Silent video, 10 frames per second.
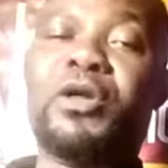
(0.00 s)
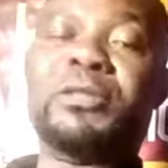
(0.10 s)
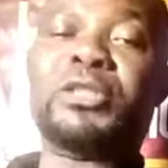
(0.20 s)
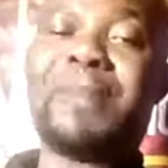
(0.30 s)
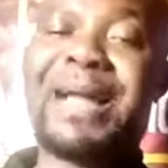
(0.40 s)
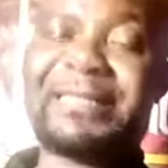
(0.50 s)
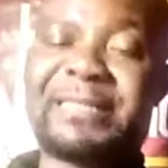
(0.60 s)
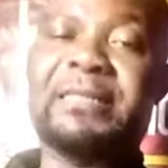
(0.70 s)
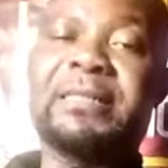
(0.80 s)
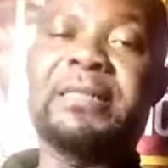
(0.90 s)
smart
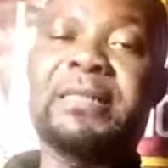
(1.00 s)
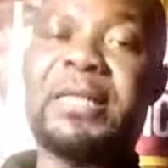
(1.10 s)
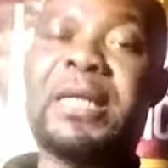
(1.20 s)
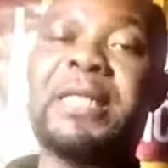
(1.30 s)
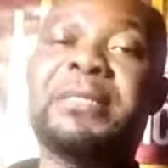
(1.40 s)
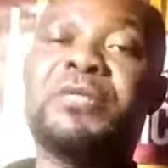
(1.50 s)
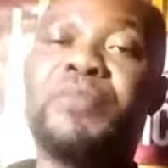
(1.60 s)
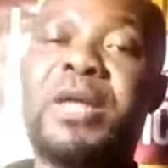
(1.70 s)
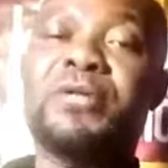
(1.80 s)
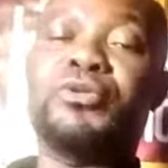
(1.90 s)
in the
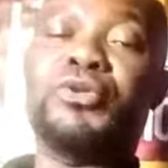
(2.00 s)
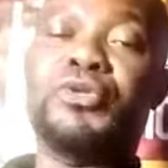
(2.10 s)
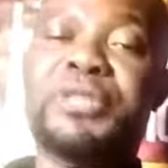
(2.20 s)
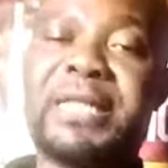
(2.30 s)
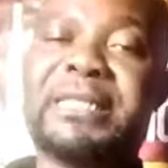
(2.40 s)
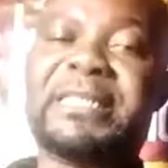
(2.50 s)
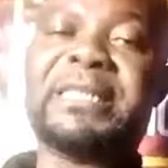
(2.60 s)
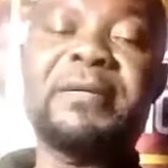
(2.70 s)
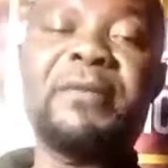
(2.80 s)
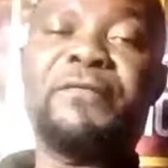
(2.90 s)
way you do things.
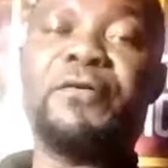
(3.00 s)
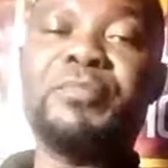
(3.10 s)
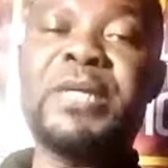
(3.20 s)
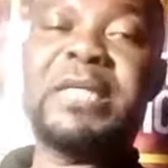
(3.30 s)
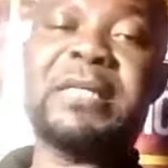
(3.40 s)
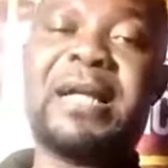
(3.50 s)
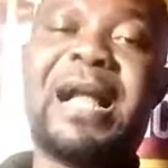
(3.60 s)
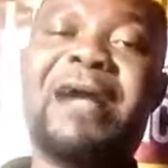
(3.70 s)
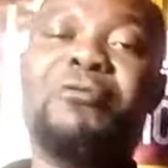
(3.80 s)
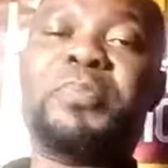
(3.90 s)
For me,
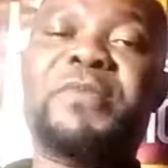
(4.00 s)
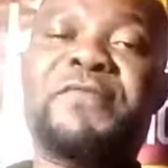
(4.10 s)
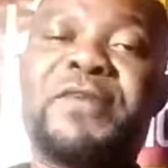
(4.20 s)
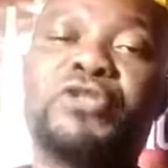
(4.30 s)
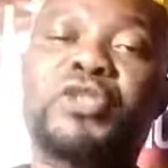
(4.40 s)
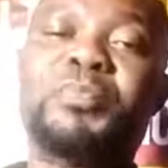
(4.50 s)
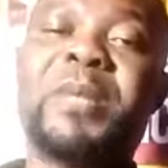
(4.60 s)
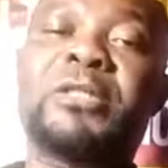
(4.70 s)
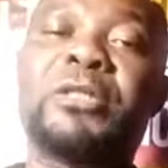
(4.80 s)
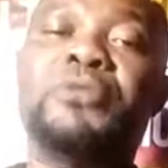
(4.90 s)
I would prefer you
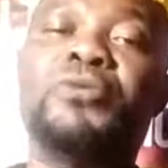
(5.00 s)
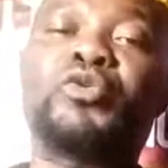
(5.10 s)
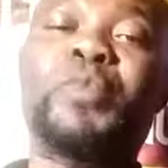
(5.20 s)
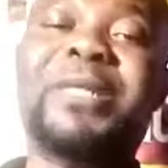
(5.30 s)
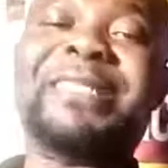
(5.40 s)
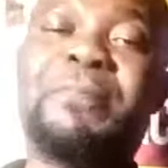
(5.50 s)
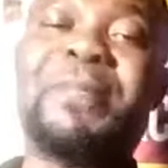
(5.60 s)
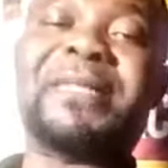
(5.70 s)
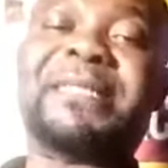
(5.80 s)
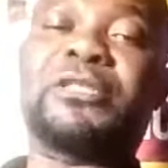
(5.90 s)
spend your
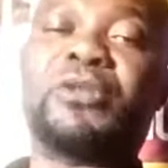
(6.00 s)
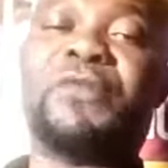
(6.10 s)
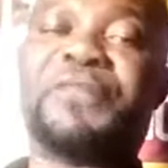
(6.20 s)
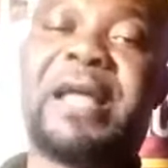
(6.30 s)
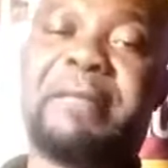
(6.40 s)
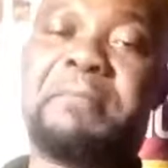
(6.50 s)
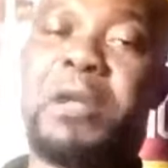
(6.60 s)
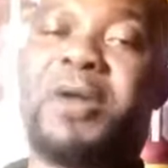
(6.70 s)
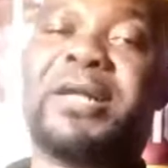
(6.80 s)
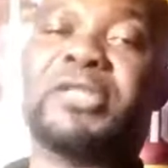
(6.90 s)
20% of time
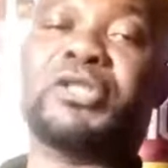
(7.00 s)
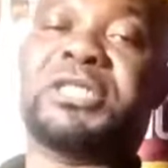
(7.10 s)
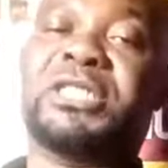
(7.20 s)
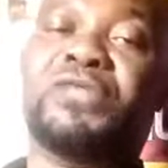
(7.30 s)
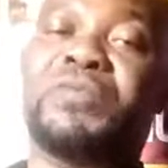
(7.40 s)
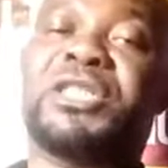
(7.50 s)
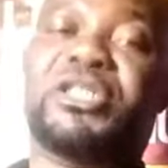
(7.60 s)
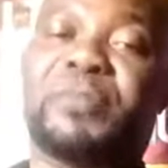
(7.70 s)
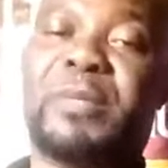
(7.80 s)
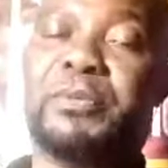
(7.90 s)
or resources with
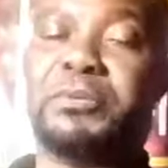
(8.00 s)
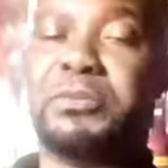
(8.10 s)
these people,